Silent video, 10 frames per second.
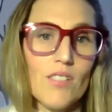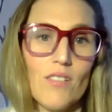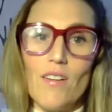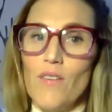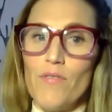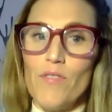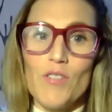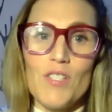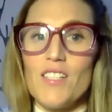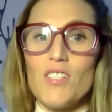If you're
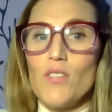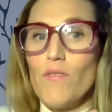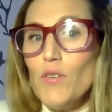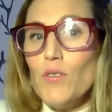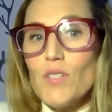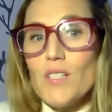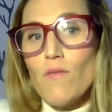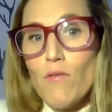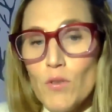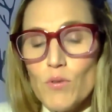addicted to food, it's
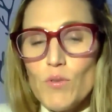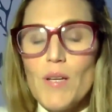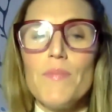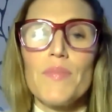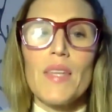food.